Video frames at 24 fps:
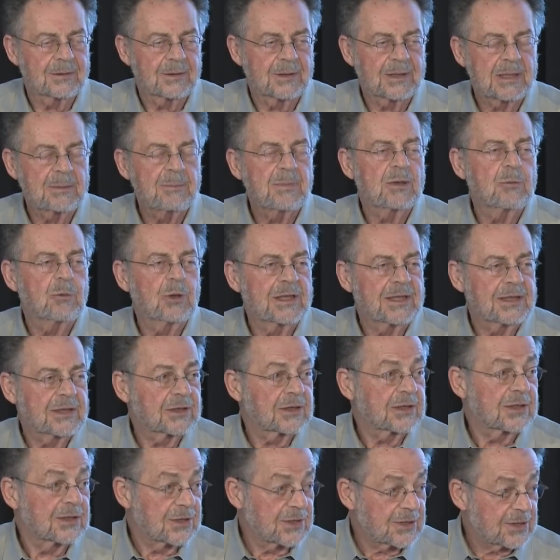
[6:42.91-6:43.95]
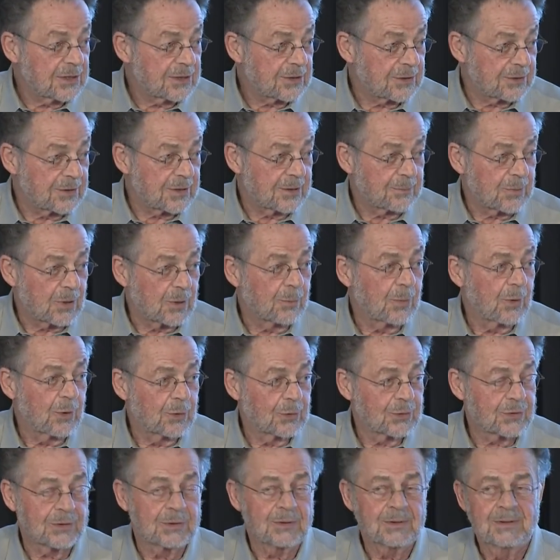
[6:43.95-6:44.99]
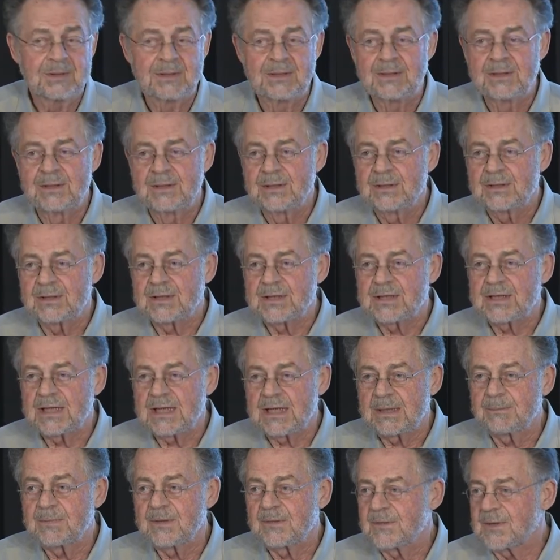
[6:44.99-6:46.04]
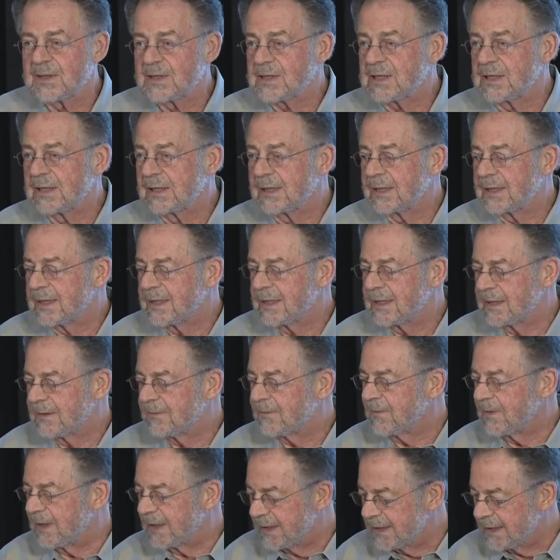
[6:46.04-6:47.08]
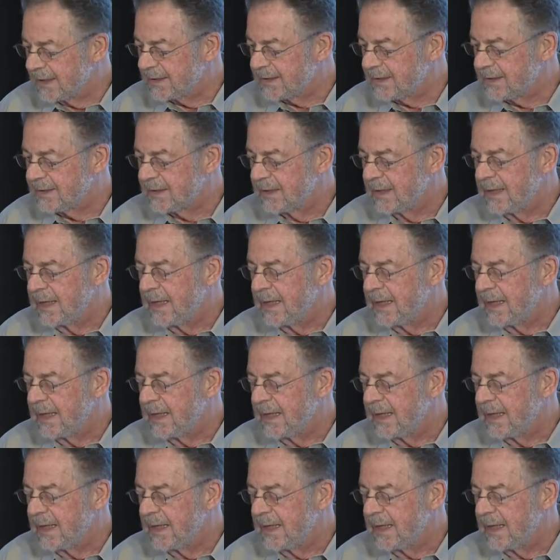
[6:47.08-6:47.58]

he'd be willing to consider a proposal to set up a facility and fund it,